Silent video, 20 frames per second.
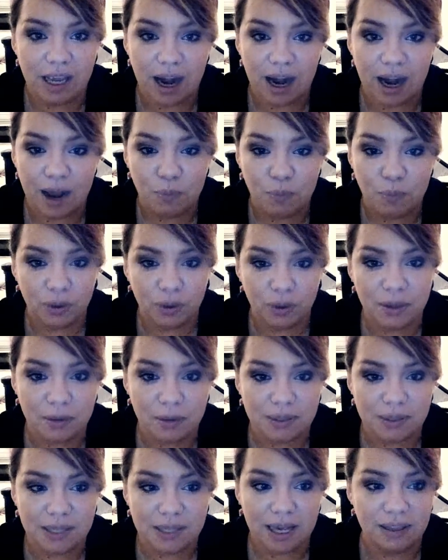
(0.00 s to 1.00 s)
And I'm really
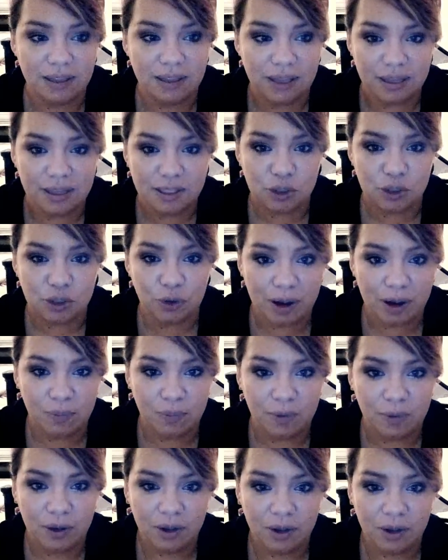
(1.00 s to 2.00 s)
upset that
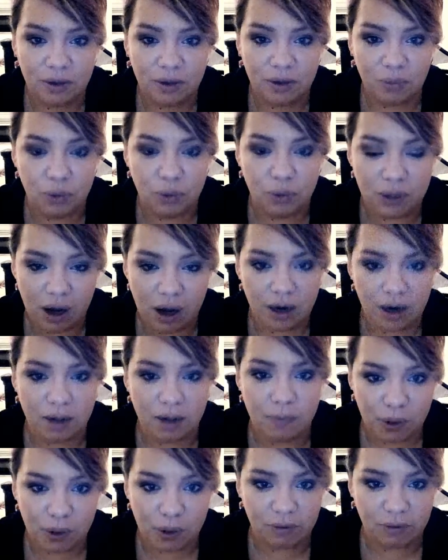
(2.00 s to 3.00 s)
Instagram would not
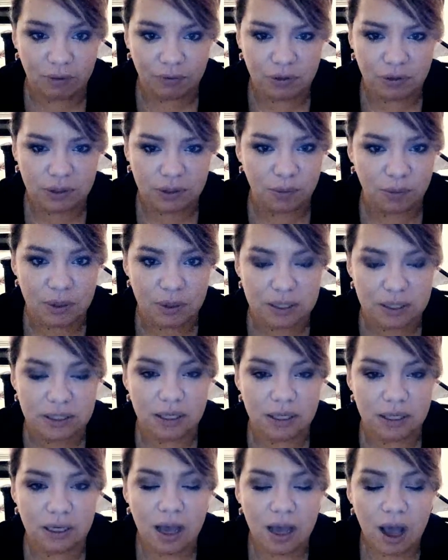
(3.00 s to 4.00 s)
upload it for some
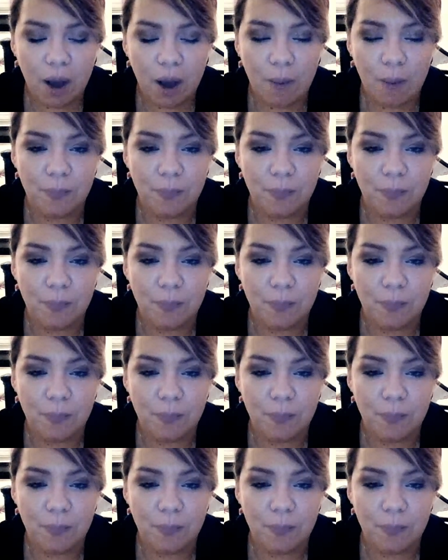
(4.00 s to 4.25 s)
reason.